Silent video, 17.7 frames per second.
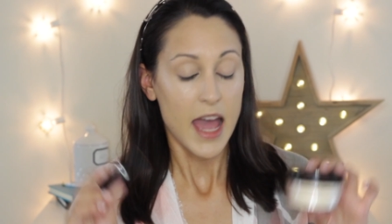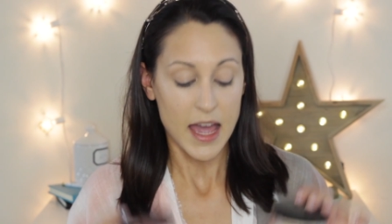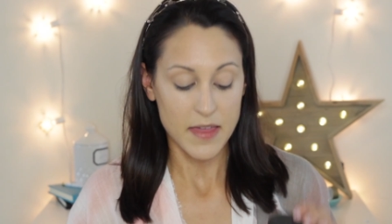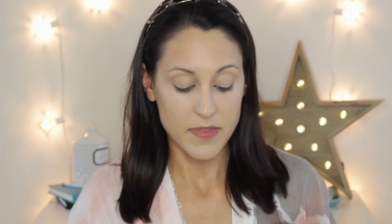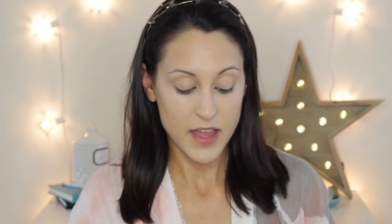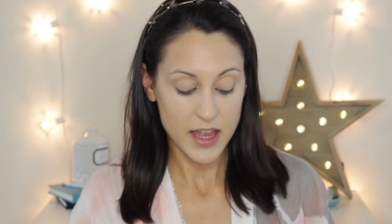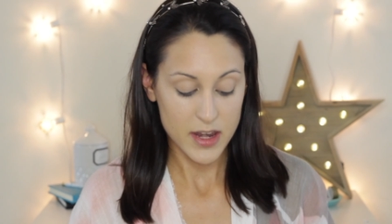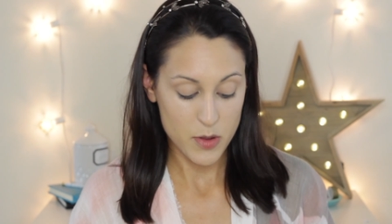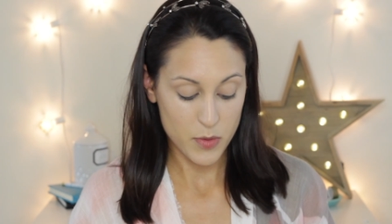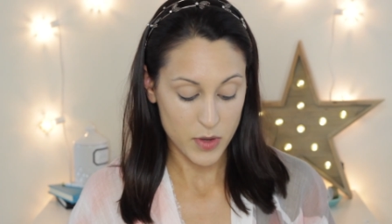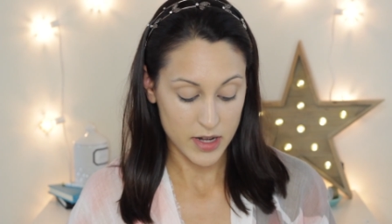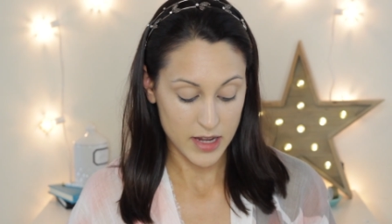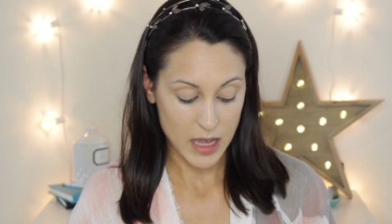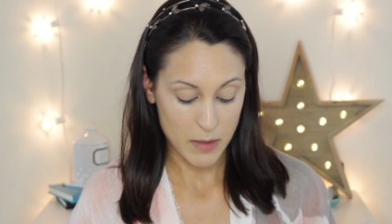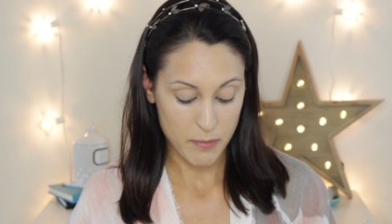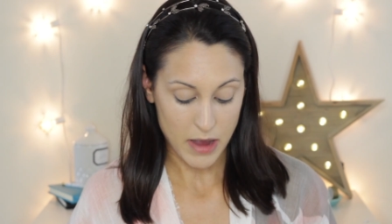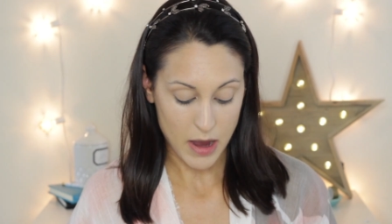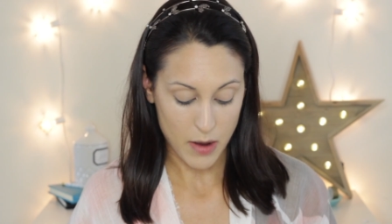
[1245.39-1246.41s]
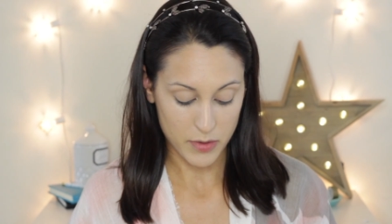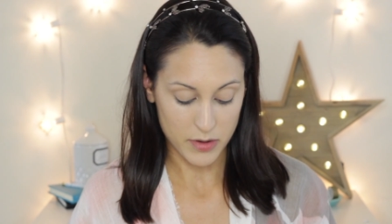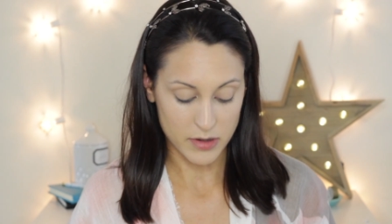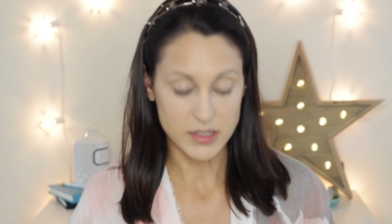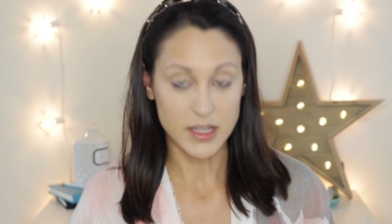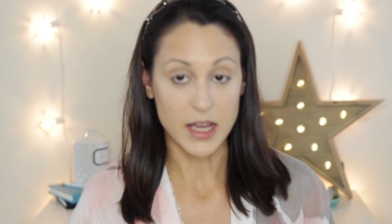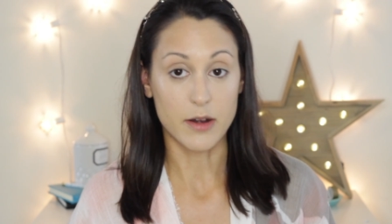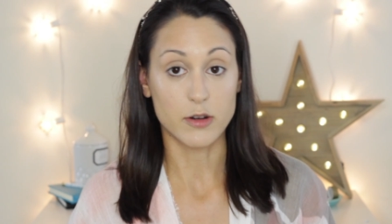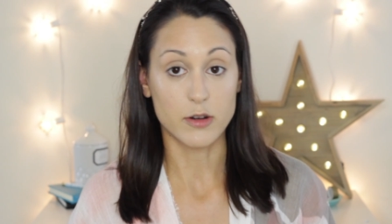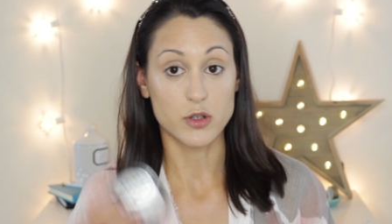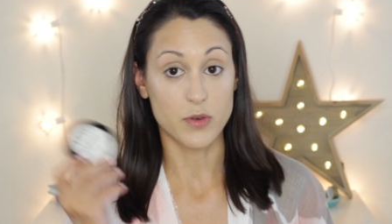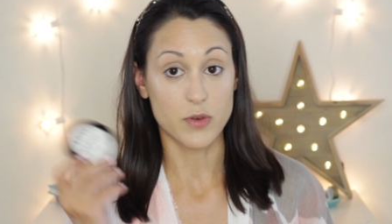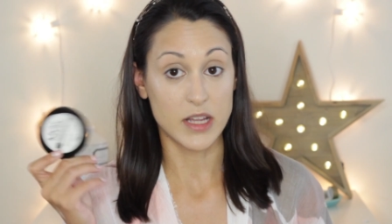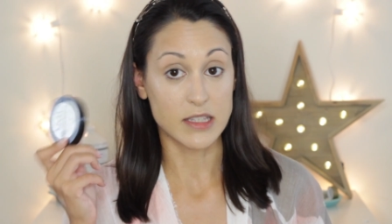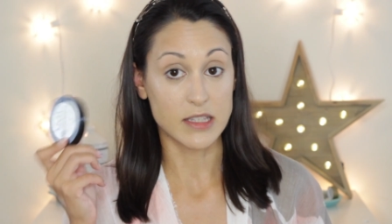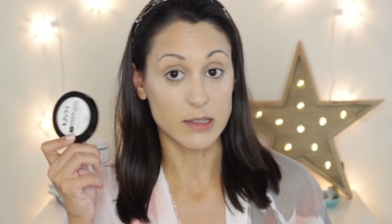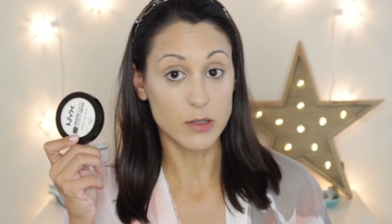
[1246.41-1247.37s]
And then you can get powders that are
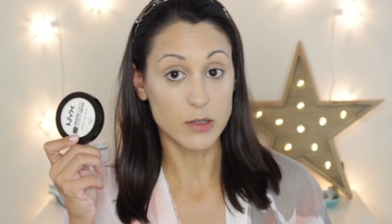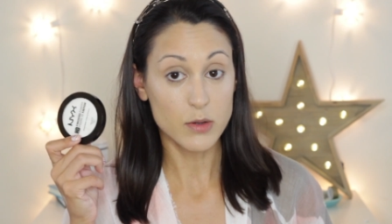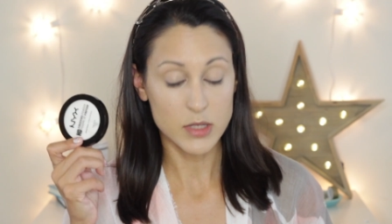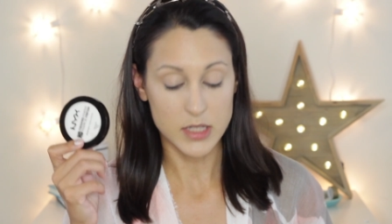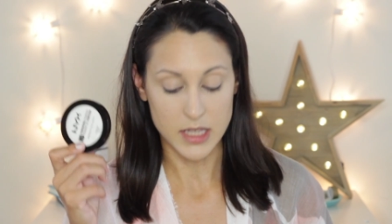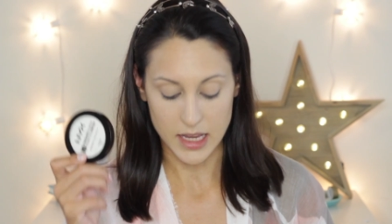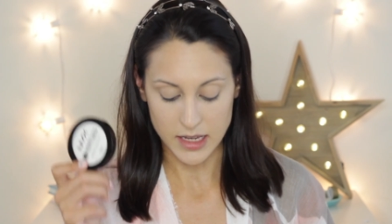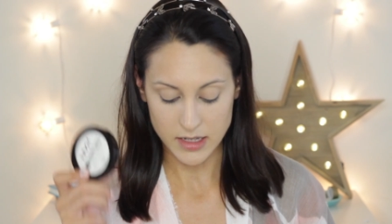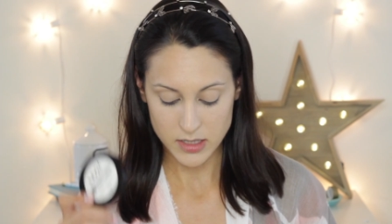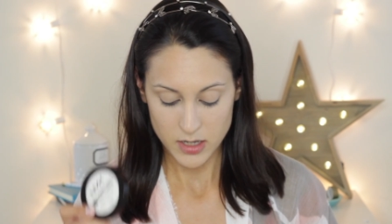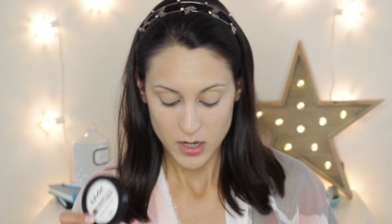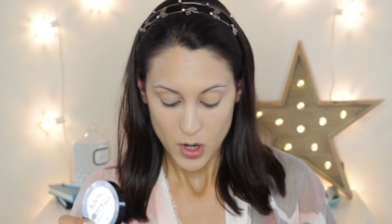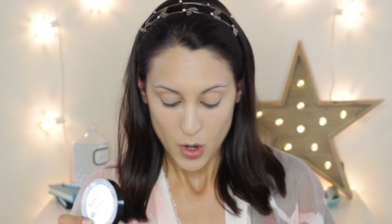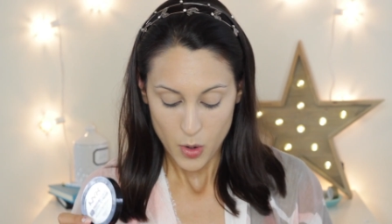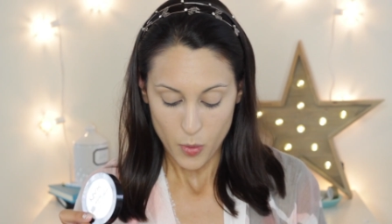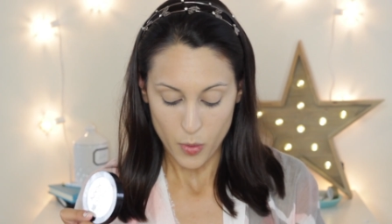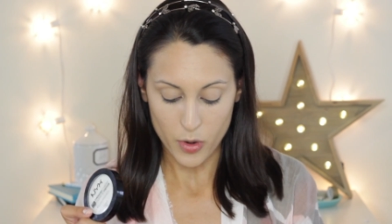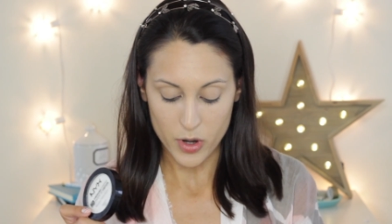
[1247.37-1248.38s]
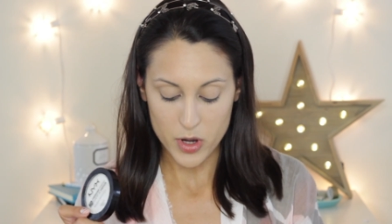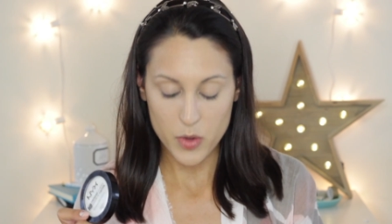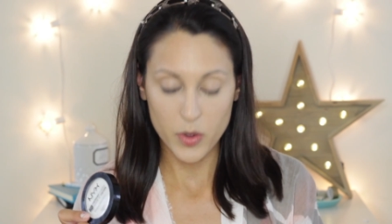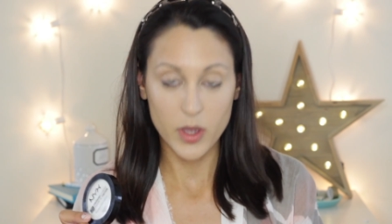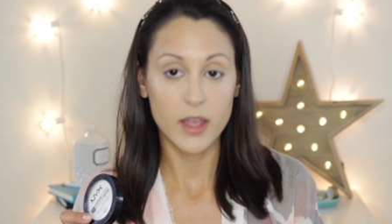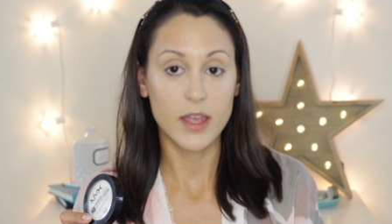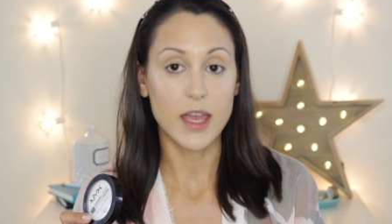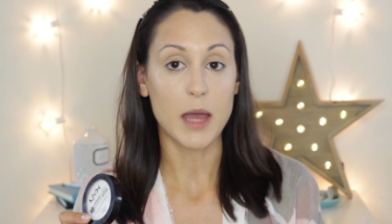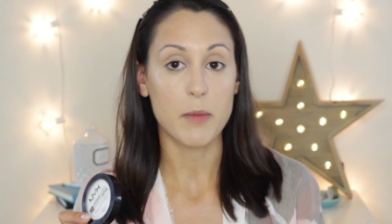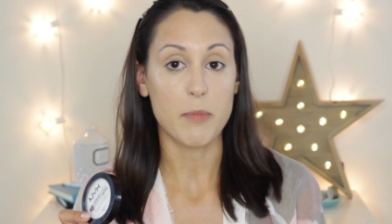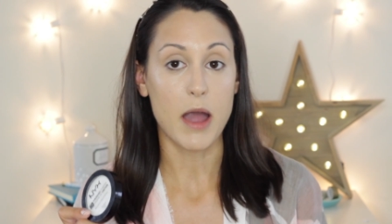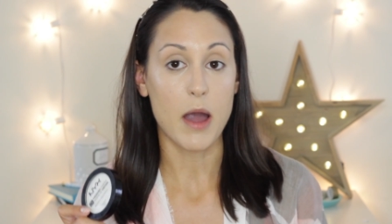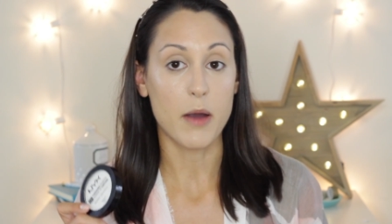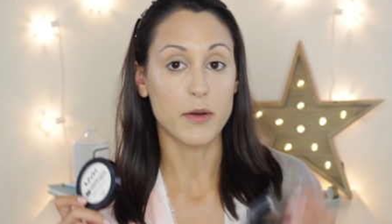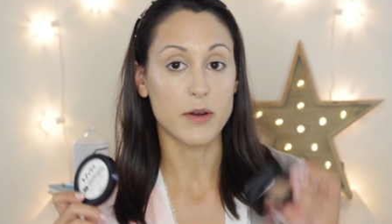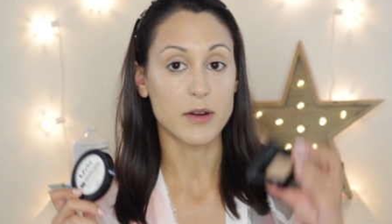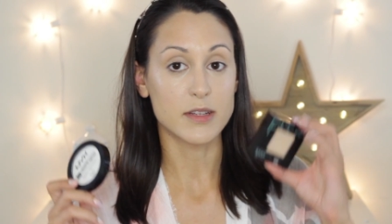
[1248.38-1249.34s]
translucent, or you can get
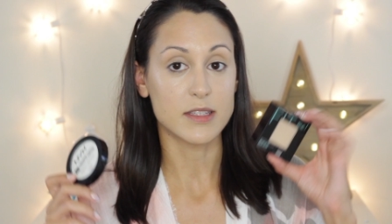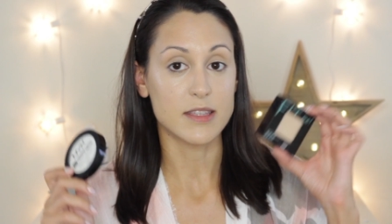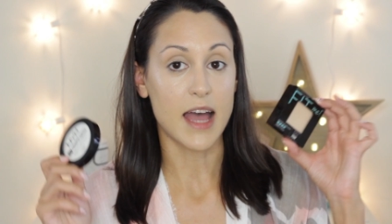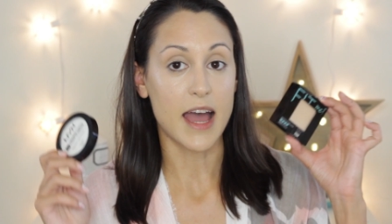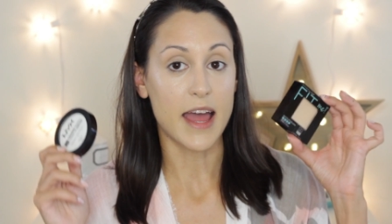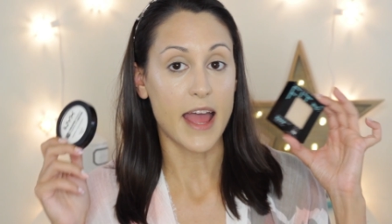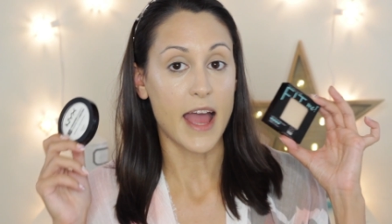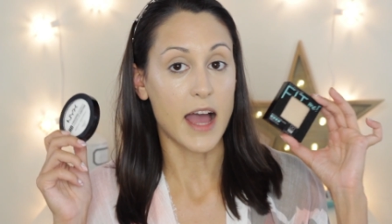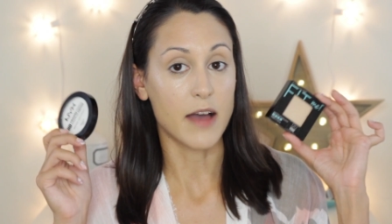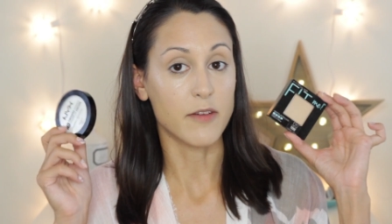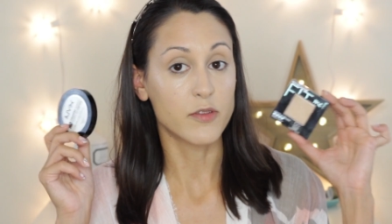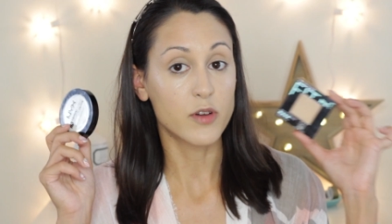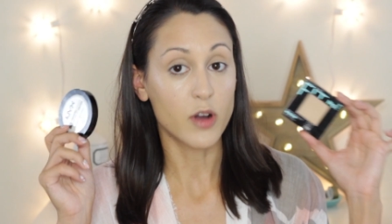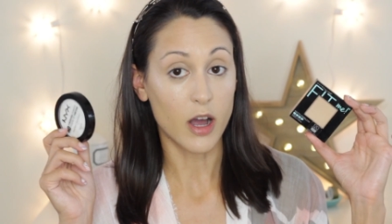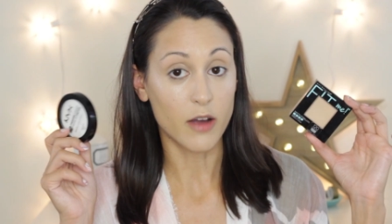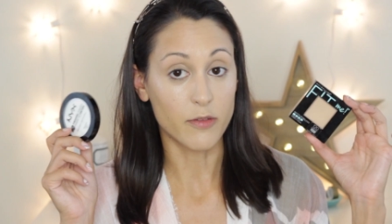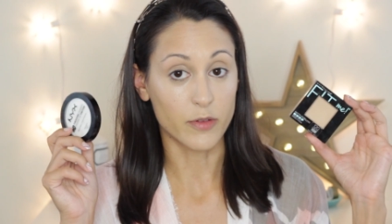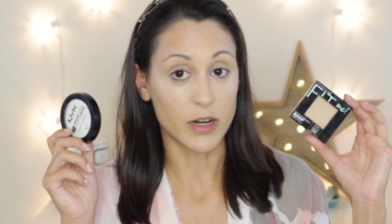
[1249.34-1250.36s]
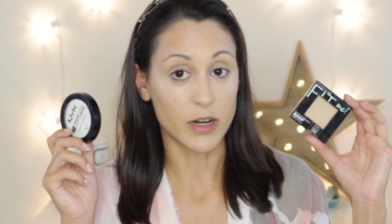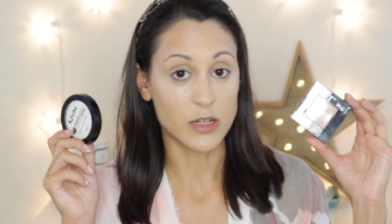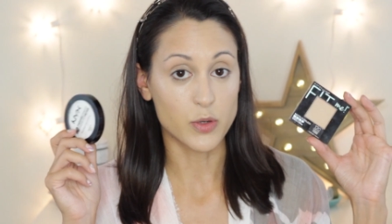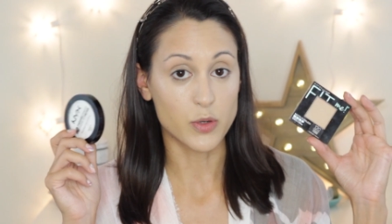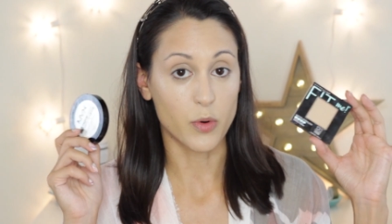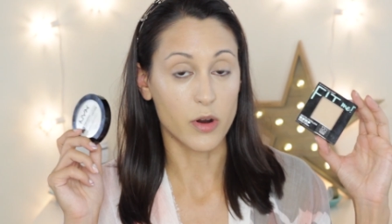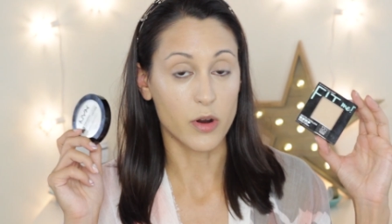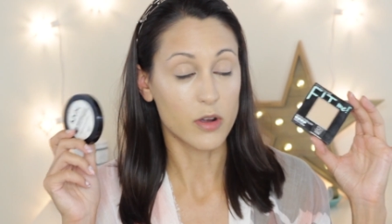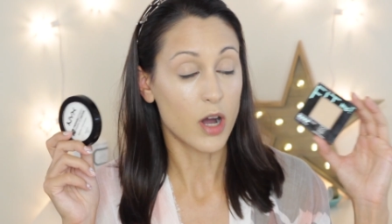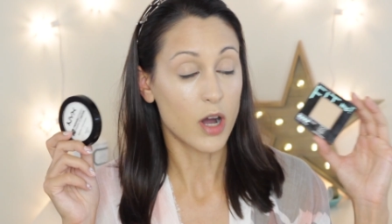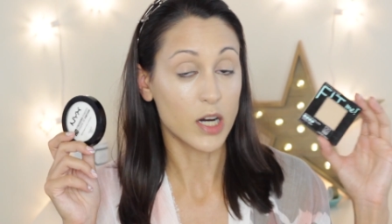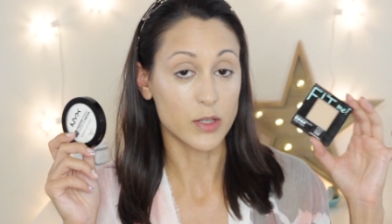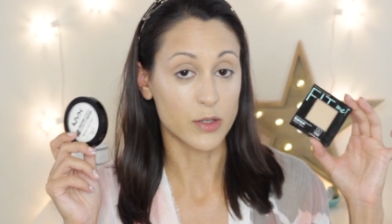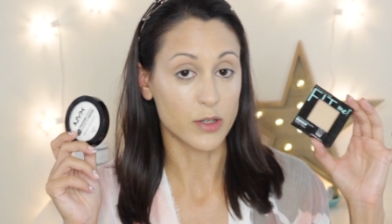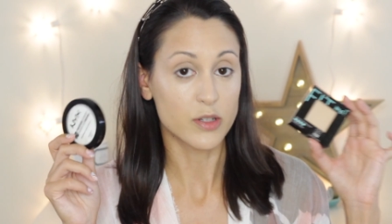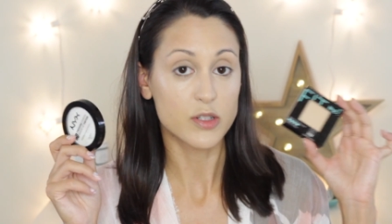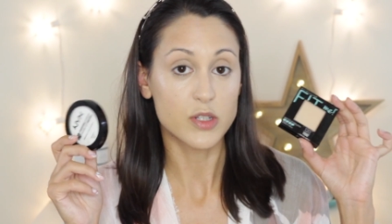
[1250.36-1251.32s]
powders that have coverage or
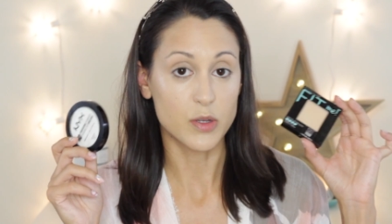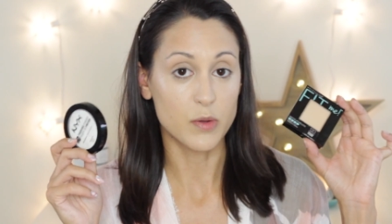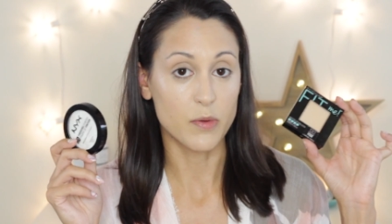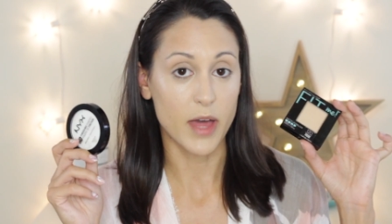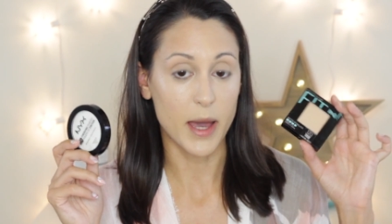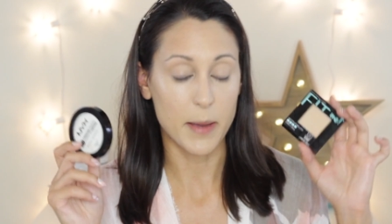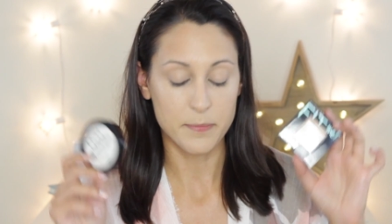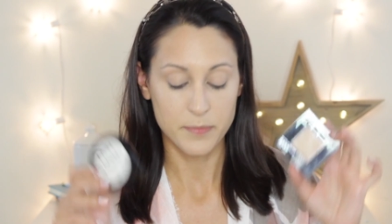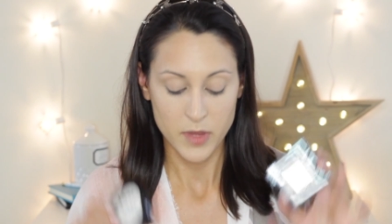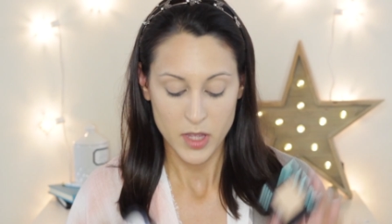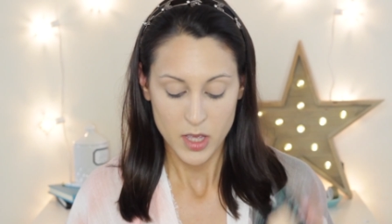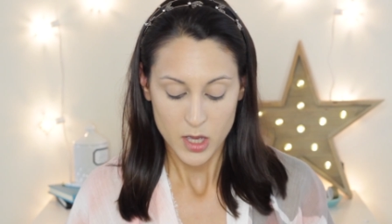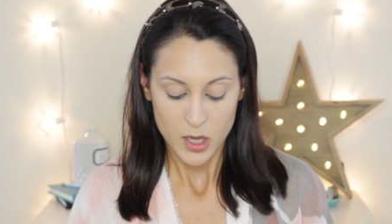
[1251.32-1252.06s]
color to them.